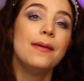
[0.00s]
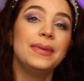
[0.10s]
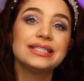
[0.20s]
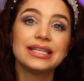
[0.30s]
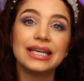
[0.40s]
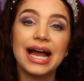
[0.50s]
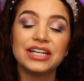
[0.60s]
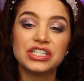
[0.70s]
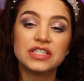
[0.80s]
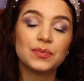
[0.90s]
Basically, I
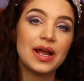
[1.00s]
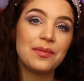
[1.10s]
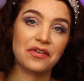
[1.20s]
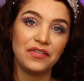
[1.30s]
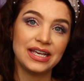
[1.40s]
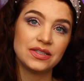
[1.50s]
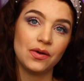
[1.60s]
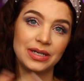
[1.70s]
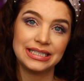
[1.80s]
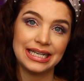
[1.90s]
just spray my face
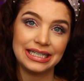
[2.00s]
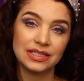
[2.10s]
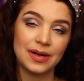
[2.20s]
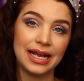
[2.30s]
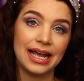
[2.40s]
with setting spray